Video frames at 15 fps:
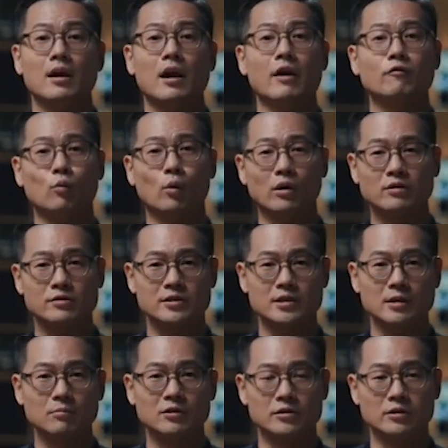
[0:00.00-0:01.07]
have worked
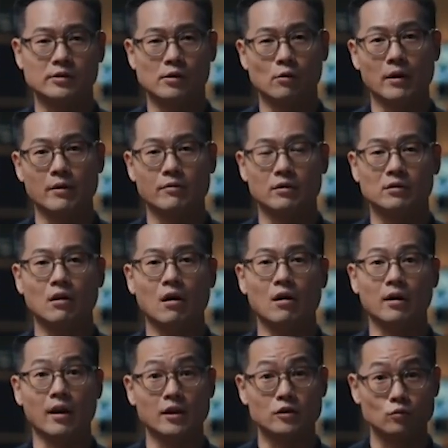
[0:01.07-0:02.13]
seamlessly around the clock
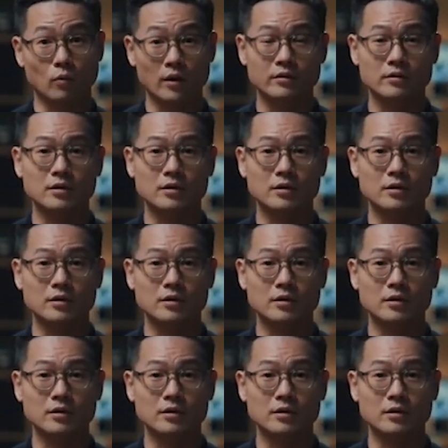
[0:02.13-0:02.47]
as one